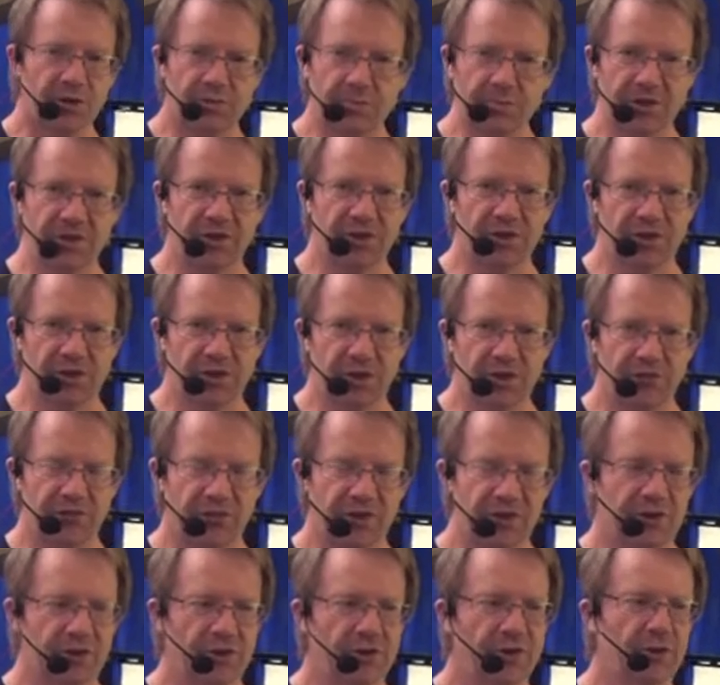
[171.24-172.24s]
split
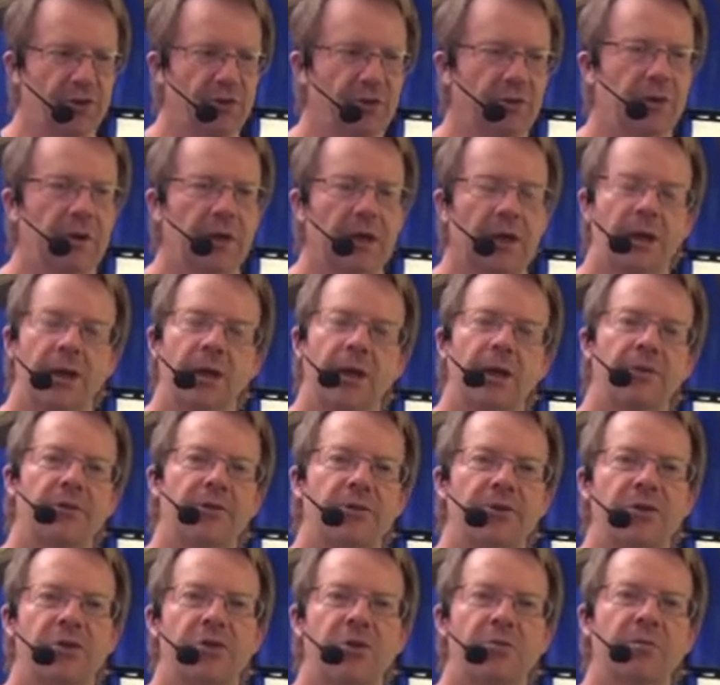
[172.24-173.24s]
yourself in two,
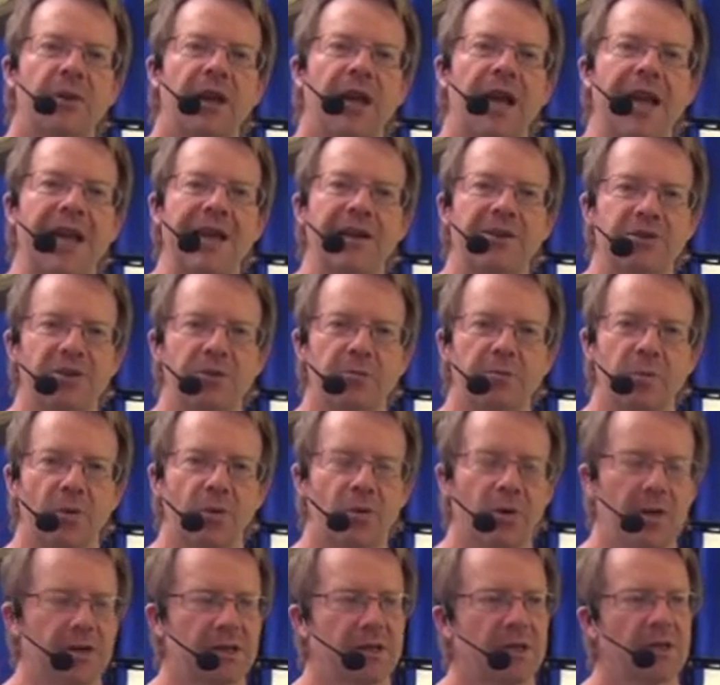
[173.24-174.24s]
and the term
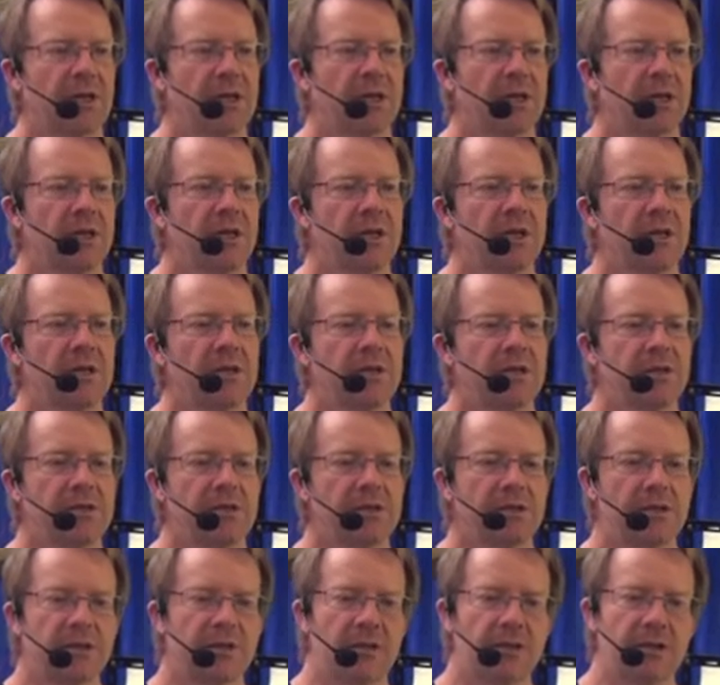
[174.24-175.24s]
counterpoint
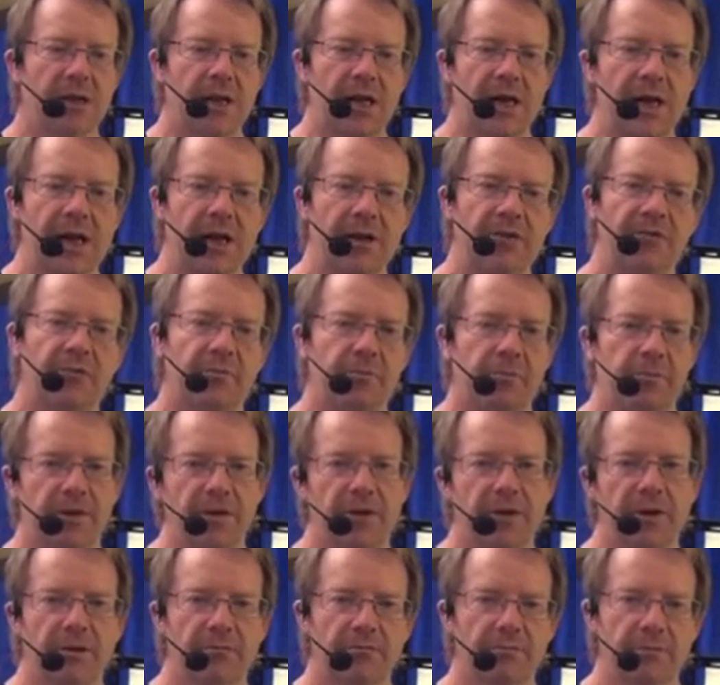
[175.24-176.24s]
is the art of
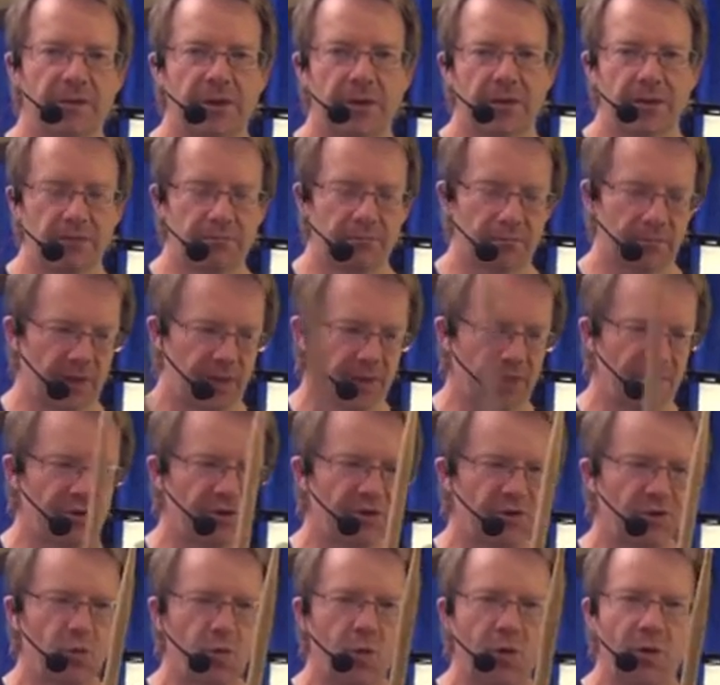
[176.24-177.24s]

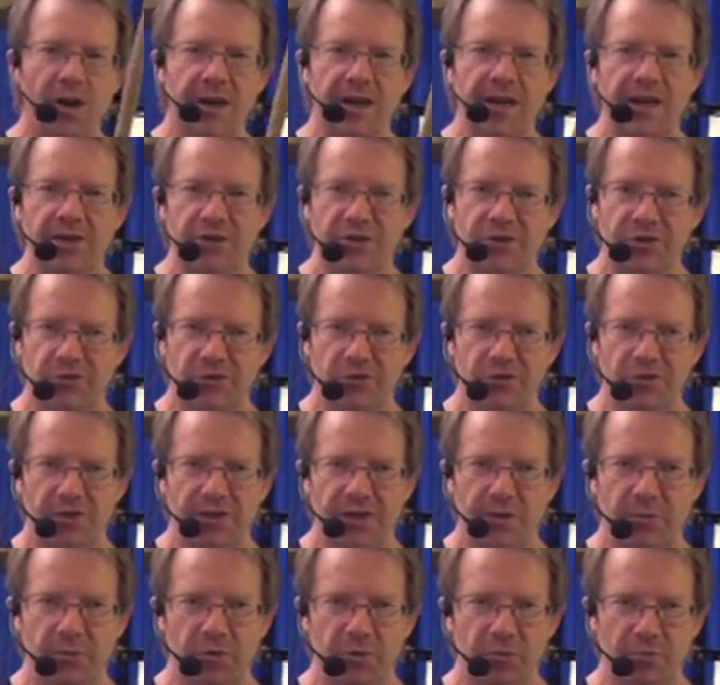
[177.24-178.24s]
intertwining two
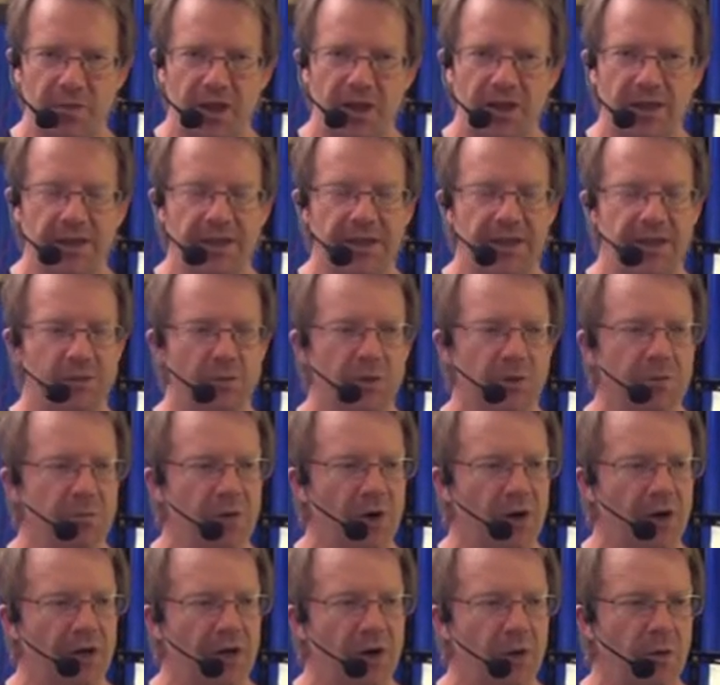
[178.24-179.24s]
separate melodies. We
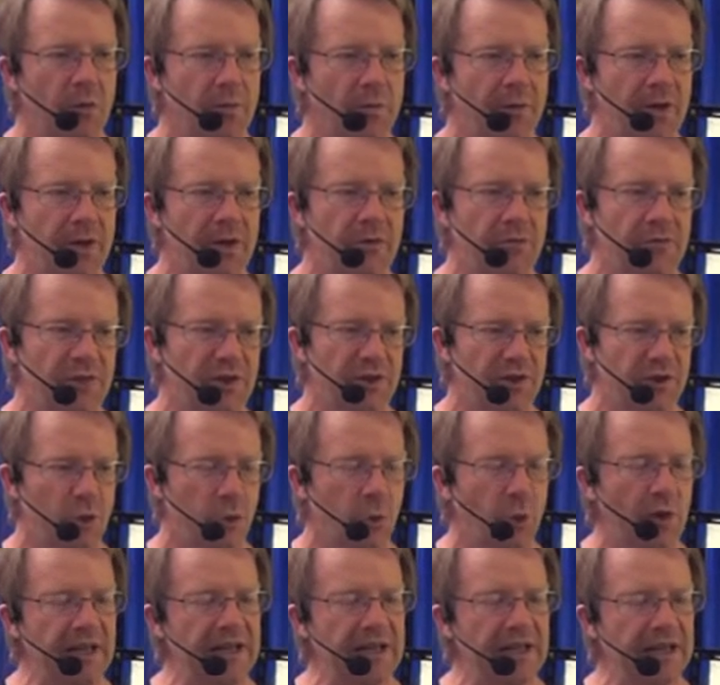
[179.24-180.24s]
might know it better as a
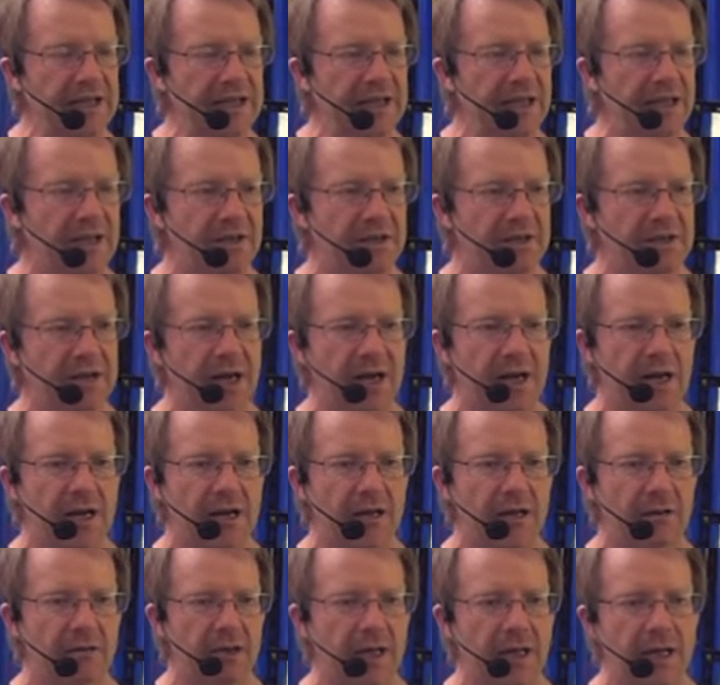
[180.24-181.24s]
twin lead
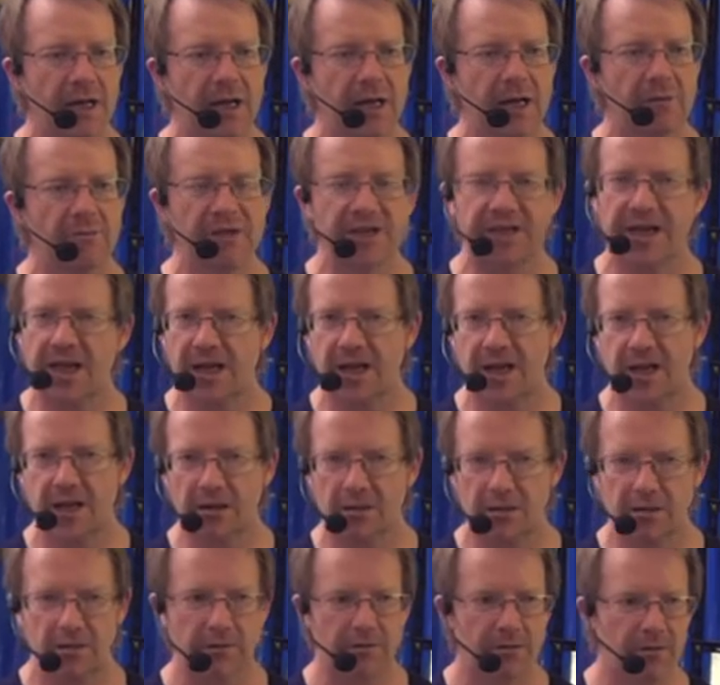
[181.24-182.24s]
guitar a la
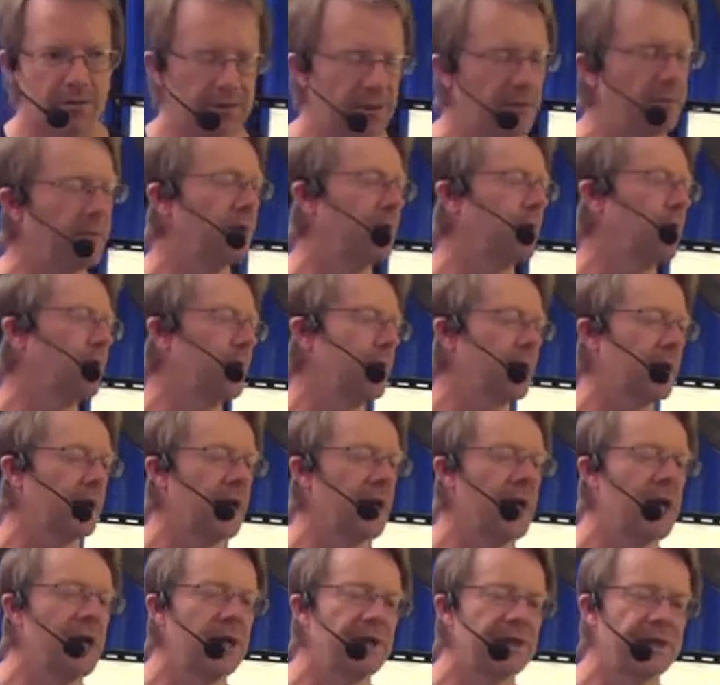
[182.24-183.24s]
Metallica or something like that.
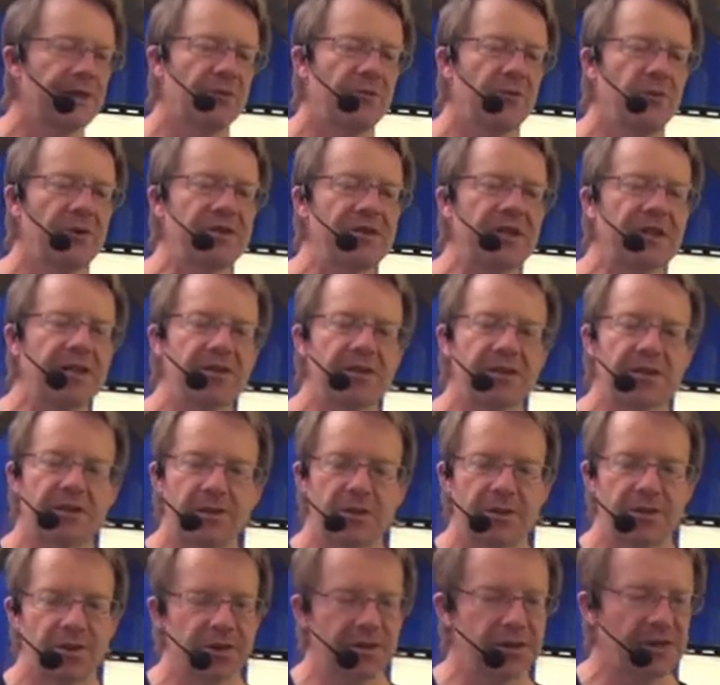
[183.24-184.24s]
So if we just
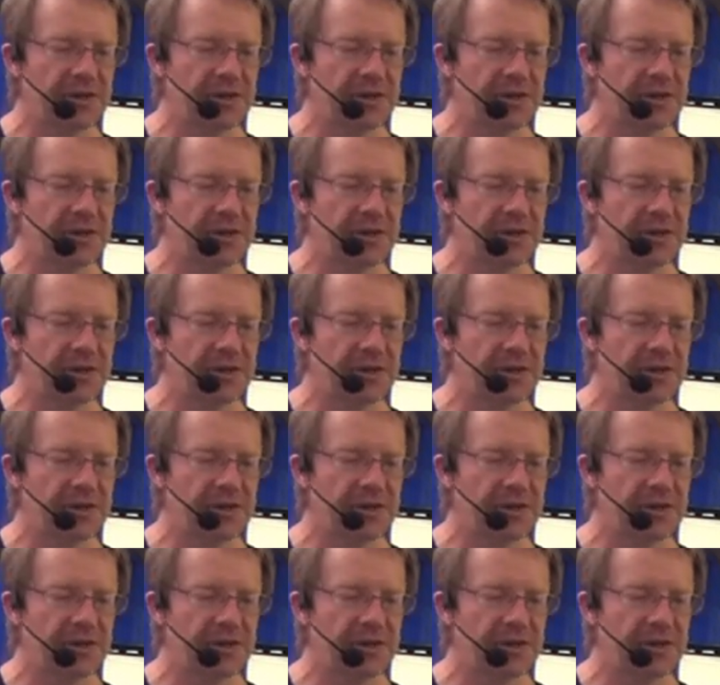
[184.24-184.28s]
